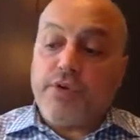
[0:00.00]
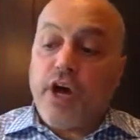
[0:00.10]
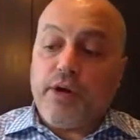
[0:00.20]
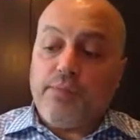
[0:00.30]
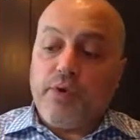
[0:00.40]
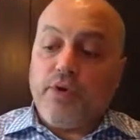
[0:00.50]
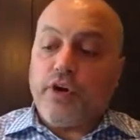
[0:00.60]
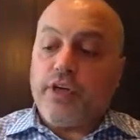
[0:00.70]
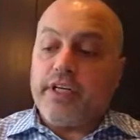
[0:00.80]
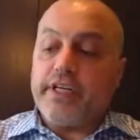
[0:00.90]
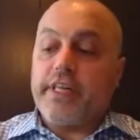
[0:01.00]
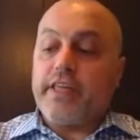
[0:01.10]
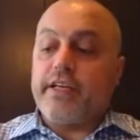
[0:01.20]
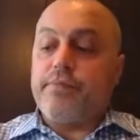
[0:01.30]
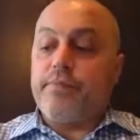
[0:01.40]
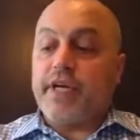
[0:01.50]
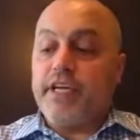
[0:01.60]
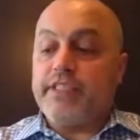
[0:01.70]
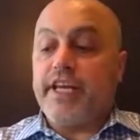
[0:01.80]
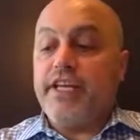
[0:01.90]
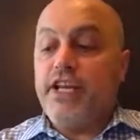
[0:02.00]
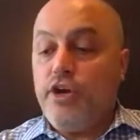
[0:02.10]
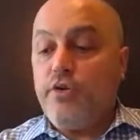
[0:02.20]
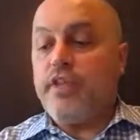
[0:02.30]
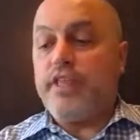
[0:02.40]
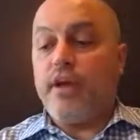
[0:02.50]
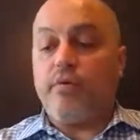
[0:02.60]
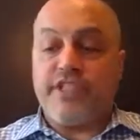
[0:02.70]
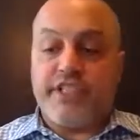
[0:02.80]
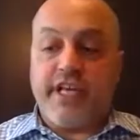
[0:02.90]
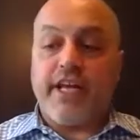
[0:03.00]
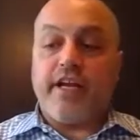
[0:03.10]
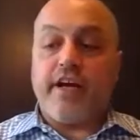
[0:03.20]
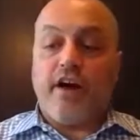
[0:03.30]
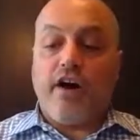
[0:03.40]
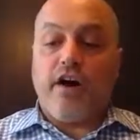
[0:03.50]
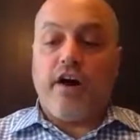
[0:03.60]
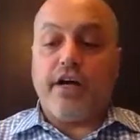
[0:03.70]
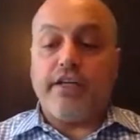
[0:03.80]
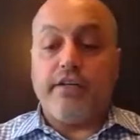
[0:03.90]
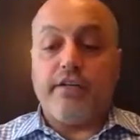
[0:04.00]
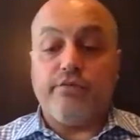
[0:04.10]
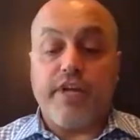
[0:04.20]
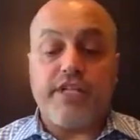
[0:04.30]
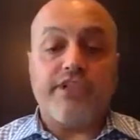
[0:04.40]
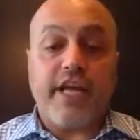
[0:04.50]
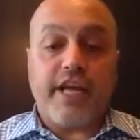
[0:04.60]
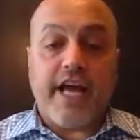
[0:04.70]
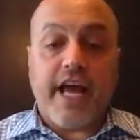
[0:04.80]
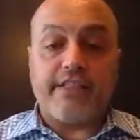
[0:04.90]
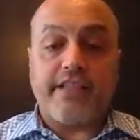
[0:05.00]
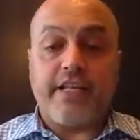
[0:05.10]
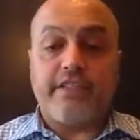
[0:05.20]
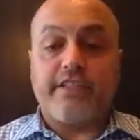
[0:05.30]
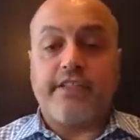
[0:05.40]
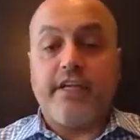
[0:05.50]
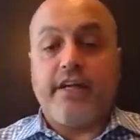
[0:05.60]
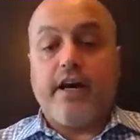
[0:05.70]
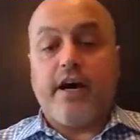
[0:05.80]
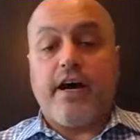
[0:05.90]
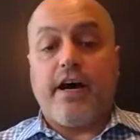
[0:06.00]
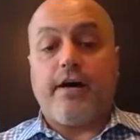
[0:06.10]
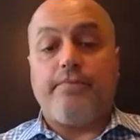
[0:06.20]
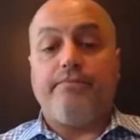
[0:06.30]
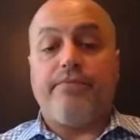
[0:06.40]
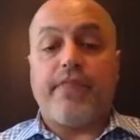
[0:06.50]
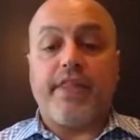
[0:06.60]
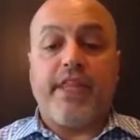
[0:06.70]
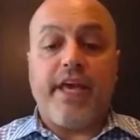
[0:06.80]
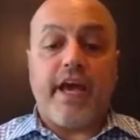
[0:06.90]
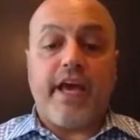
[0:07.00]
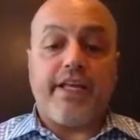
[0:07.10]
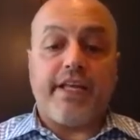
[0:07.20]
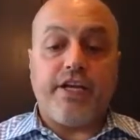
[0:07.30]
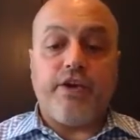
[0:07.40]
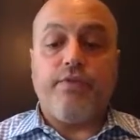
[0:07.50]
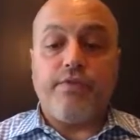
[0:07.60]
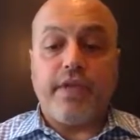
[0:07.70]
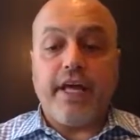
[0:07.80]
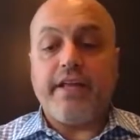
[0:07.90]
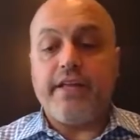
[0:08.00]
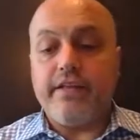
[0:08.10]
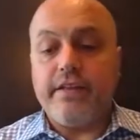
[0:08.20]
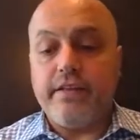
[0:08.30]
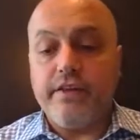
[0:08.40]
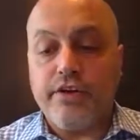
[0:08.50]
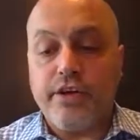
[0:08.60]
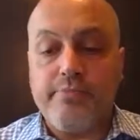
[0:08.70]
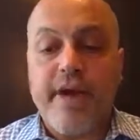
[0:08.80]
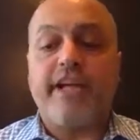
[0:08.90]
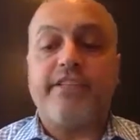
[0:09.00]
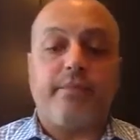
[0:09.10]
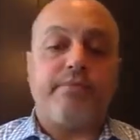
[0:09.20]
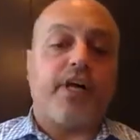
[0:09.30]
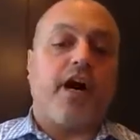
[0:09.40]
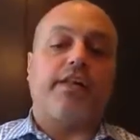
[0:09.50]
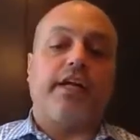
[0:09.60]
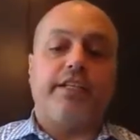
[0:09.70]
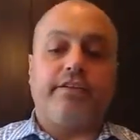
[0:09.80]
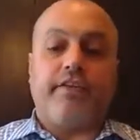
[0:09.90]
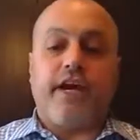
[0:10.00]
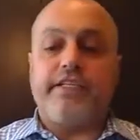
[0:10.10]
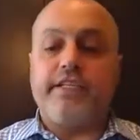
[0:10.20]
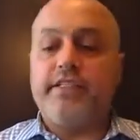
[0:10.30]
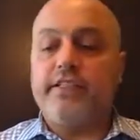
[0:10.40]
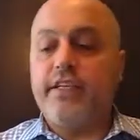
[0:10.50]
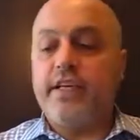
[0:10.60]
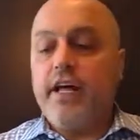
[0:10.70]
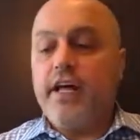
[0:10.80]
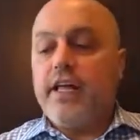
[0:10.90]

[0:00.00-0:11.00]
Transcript: was brought aboard because they knew that they were sitting on rich data assets, and they knew that you could match them to online devices.